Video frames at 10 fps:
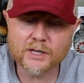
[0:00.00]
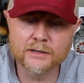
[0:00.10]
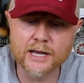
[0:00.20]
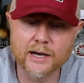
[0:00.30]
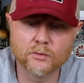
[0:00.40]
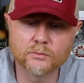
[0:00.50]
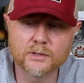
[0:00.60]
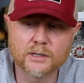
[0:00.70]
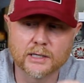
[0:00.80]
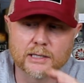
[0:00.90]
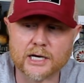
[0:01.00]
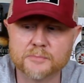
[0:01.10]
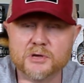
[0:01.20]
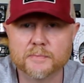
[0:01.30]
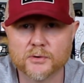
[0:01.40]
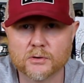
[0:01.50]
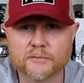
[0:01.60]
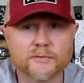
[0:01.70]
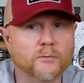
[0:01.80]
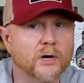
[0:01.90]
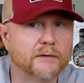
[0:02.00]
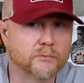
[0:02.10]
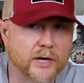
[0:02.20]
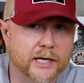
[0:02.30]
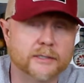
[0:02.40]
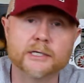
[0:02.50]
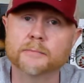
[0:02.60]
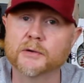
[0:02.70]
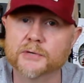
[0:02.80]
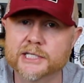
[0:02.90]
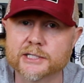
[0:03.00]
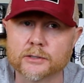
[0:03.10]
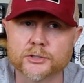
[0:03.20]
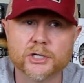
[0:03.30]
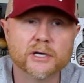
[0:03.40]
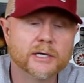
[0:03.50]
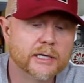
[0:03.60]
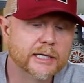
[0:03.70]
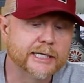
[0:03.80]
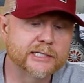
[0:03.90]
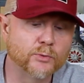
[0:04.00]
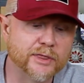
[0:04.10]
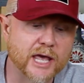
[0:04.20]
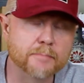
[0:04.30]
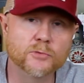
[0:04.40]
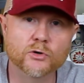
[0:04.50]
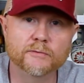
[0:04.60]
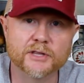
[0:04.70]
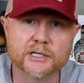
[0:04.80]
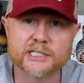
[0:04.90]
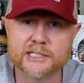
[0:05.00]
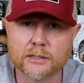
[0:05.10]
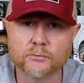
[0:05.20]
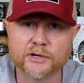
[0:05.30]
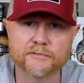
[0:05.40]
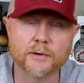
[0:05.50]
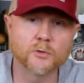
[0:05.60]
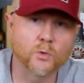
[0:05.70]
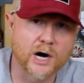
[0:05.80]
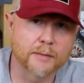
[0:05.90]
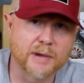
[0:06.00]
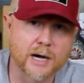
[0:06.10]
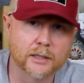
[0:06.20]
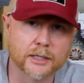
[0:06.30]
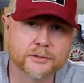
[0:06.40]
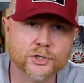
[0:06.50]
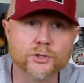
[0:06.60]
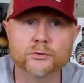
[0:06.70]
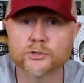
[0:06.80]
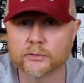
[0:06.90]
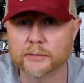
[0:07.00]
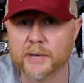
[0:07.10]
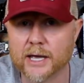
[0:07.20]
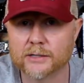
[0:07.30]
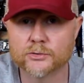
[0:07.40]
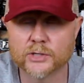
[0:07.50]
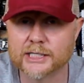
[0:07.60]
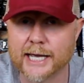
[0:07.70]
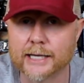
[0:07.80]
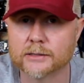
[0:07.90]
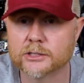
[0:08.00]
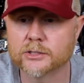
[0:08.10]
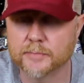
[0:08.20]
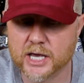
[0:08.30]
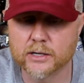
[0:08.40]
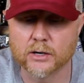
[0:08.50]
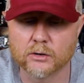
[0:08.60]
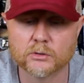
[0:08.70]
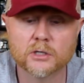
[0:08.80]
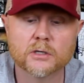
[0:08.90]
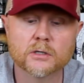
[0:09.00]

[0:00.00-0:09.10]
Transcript: Now, a lot of people, from what I've read and done my research, is when they moved the distillery from Guatemala to Trinidad and Tobago,